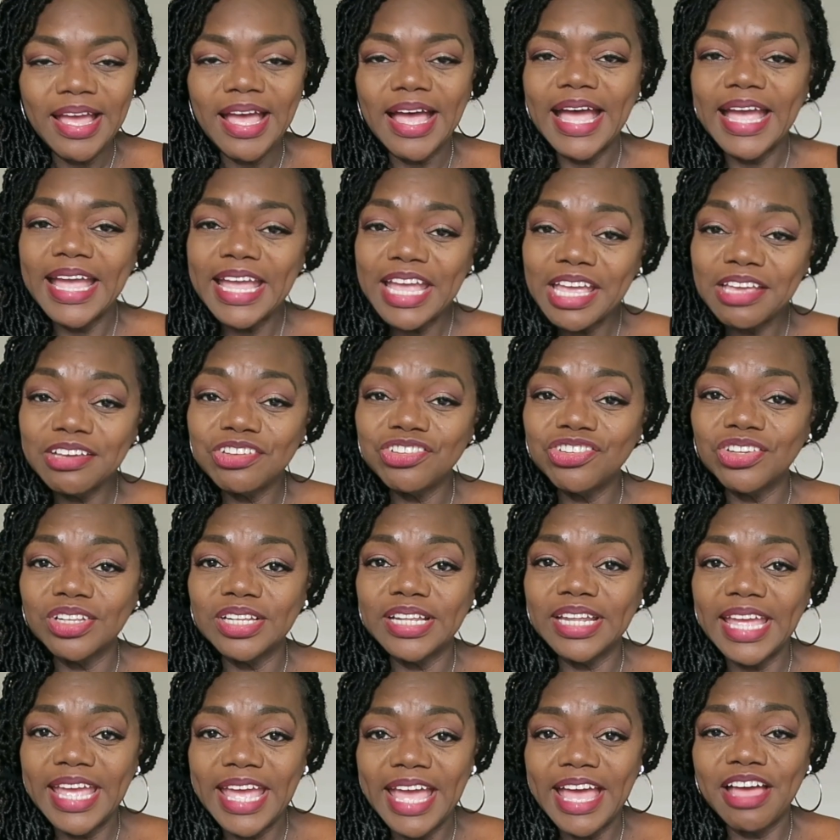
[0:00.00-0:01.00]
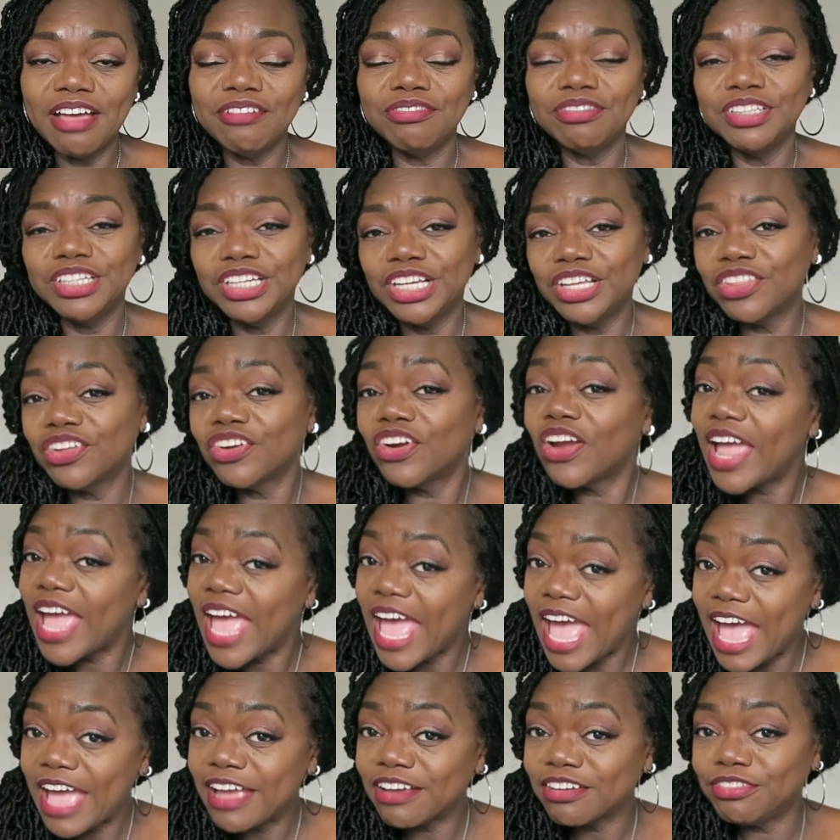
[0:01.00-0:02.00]
I actually have another
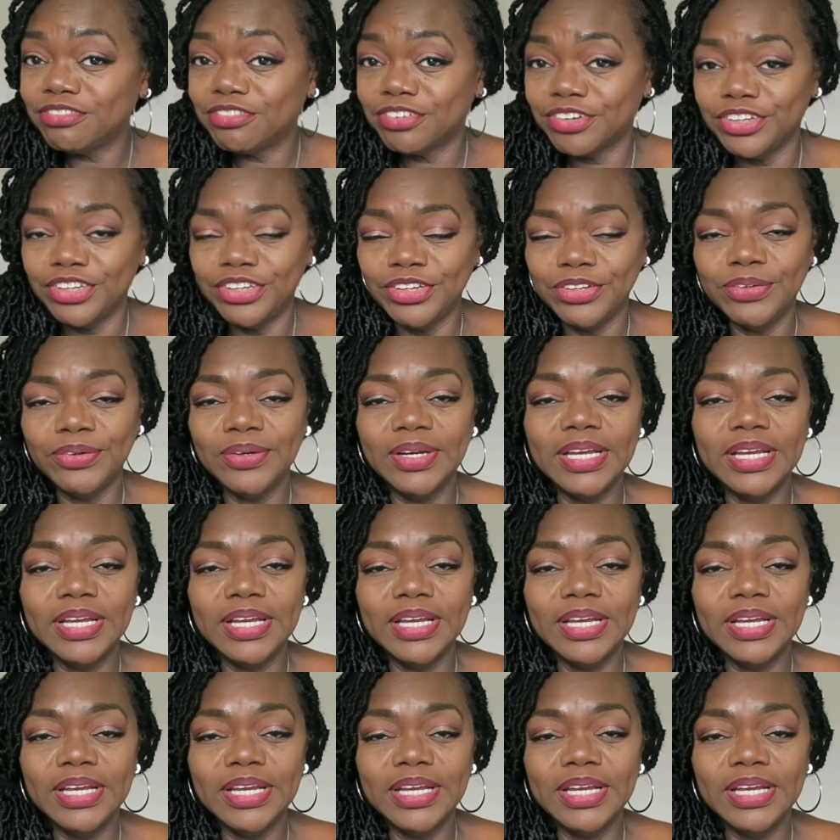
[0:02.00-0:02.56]
hack for you,